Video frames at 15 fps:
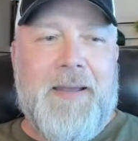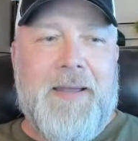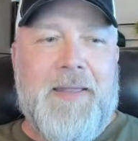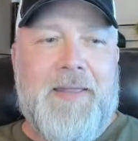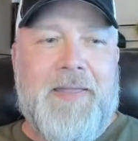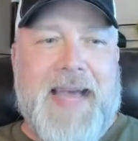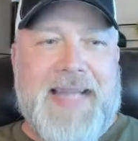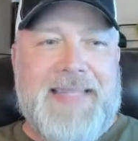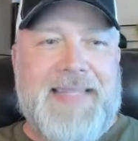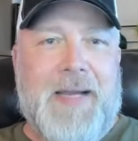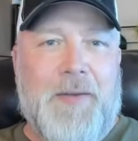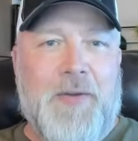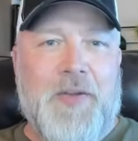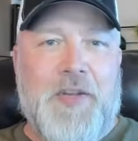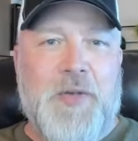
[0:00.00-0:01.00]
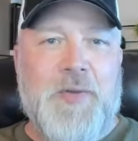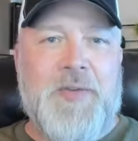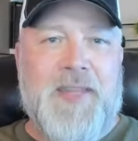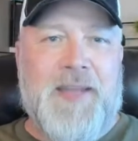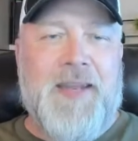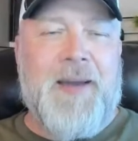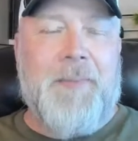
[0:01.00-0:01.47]
That's how they'll use
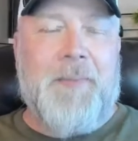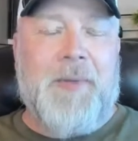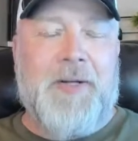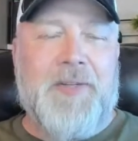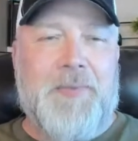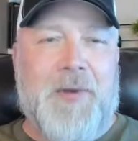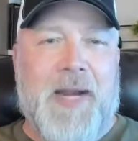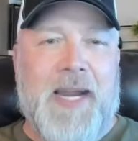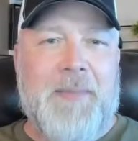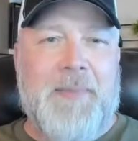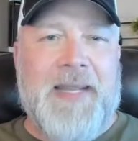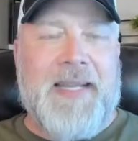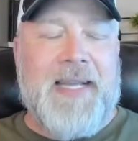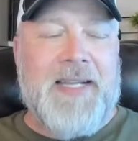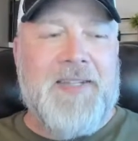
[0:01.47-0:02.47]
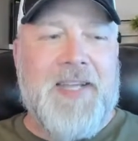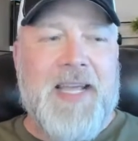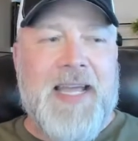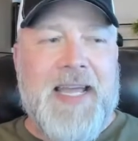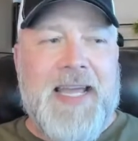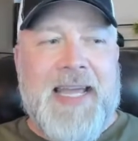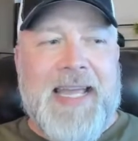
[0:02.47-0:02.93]
the numbers, right? Because
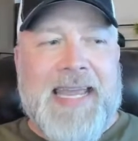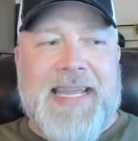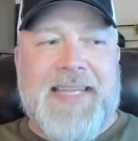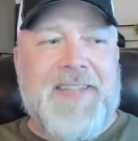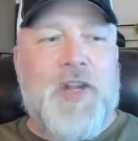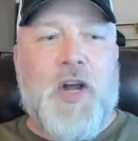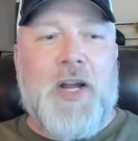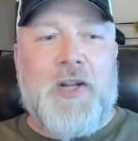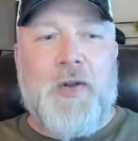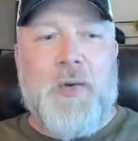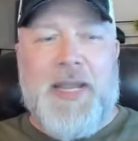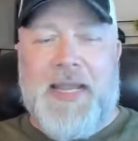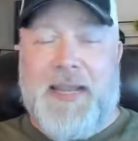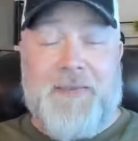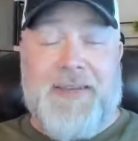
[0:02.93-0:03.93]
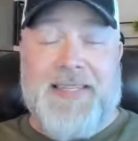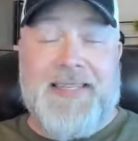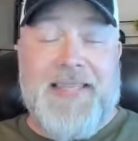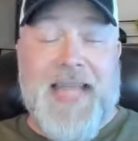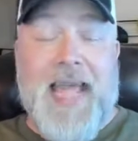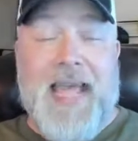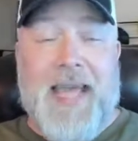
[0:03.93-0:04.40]
he's not going, if he's
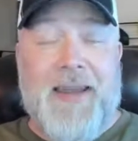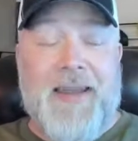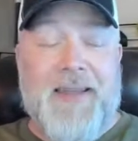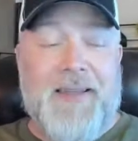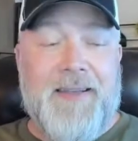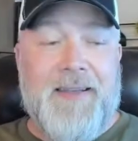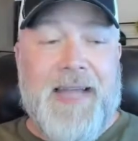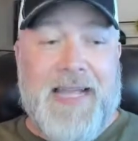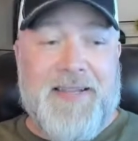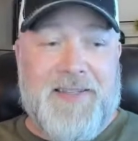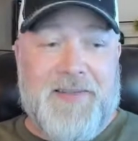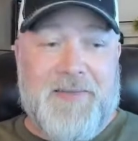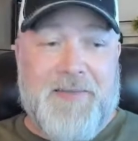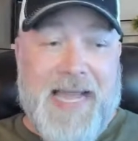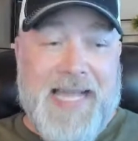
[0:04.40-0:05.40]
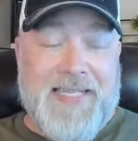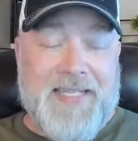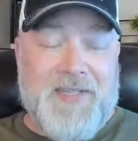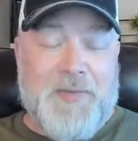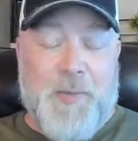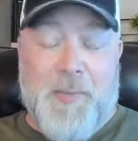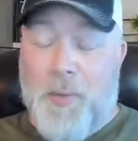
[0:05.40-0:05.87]
dead, as
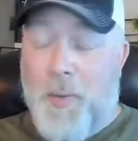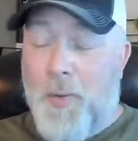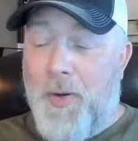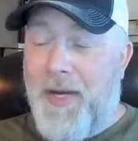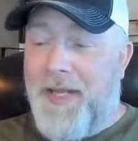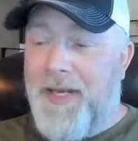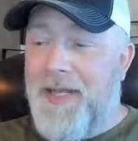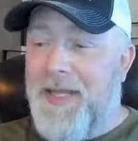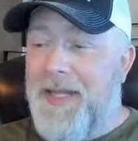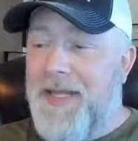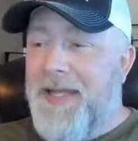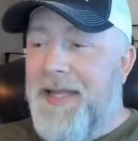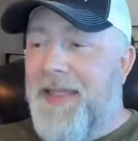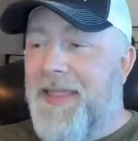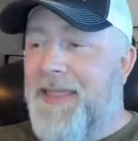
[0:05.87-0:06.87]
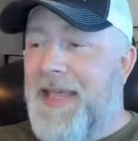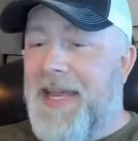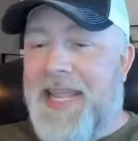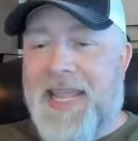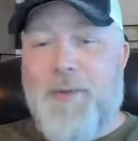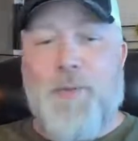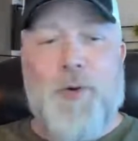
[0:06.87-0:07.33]
is reported, then
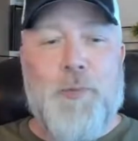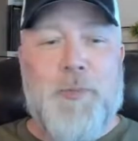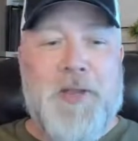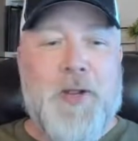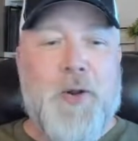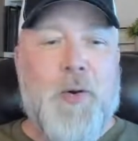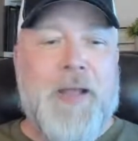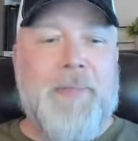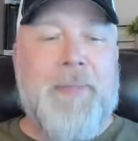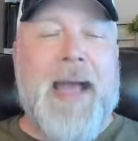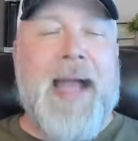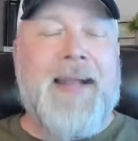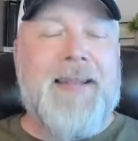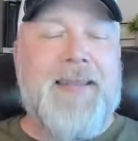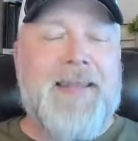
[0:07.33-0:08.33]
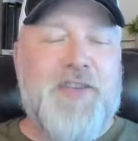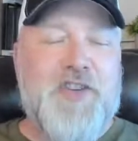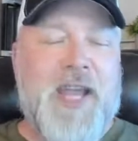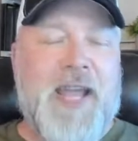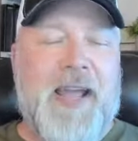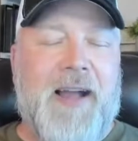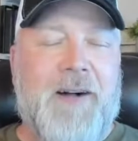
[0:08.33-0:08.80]
he won't be going back to
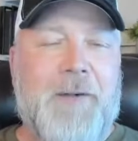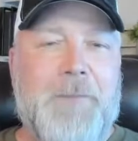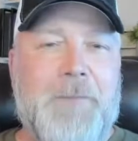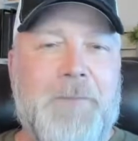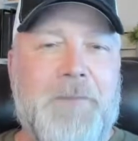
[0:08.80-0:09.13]
jail.